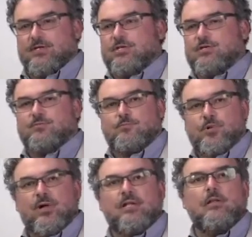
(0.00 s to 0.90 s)
to
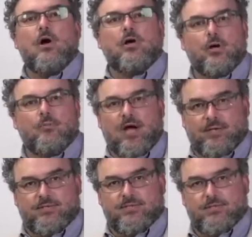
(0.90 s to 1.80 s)
print longer
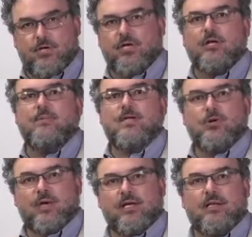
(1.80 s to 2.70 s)
runs. You're going to be
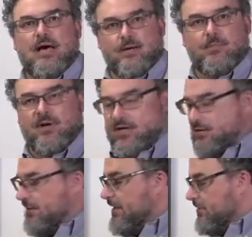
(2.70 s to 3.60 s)
doing a lot of printing.
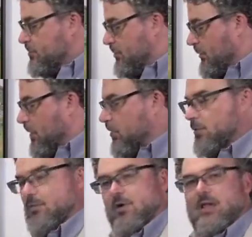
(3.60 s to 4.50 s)
So you load a
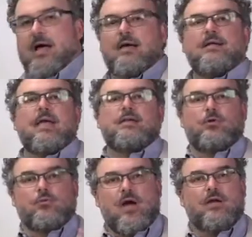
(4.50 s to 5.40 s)
roll on and
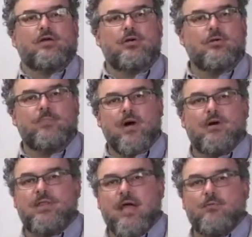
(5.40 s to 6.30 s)
you run a good
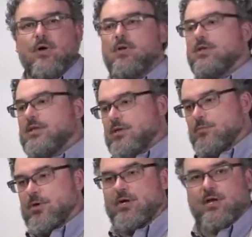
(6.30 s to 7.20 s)
part of that roll and then you
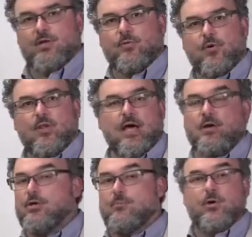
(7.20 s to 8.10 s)
put another roll on,
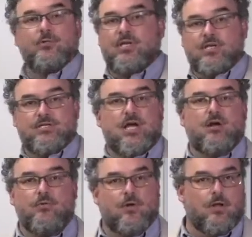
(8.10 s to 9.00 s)
or you burn the
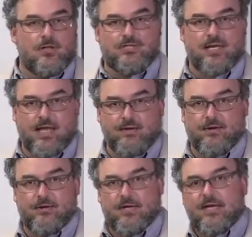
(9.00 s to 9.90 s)
entire roll
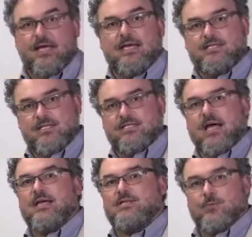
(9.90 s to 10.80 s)
altogether. It's
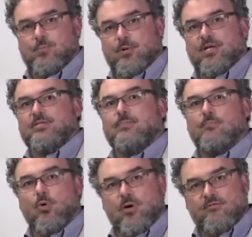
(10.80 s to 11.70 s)
designed to print
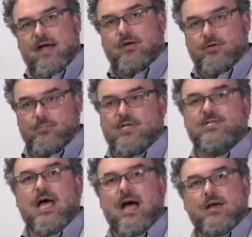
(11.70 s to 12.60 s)
more volume.
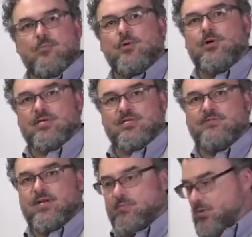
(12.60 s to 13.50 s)
It's a higher
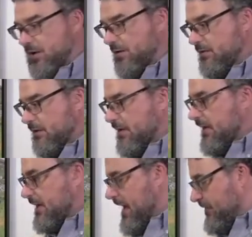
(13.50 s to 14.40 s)
productivity printer.
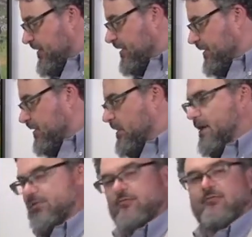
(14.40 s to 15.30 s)
And having a little out the